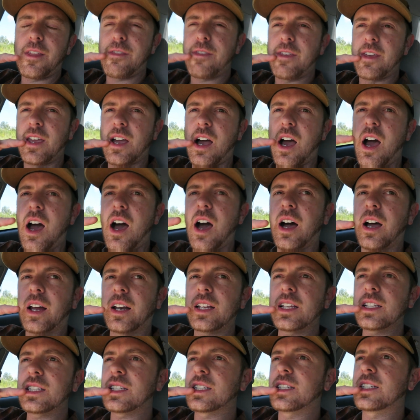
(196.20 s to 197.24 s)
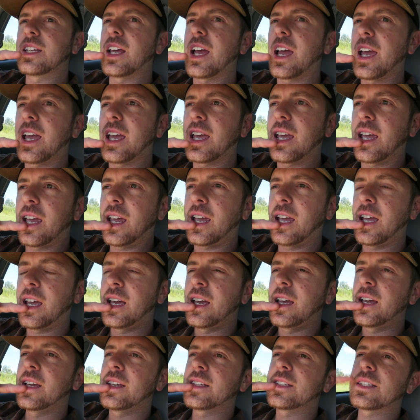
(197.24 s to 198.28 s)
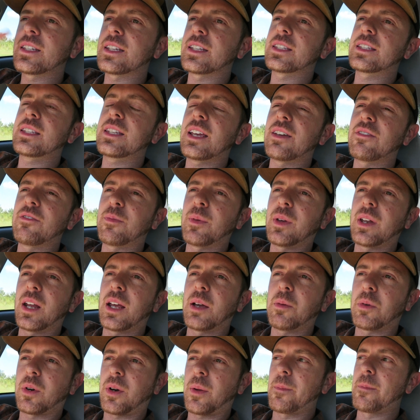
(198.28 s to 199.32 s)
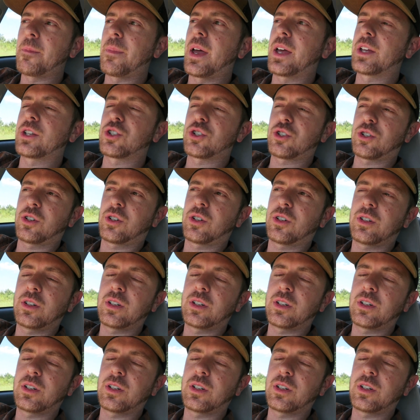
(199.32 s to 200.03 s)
the hottest day since they've been able to measure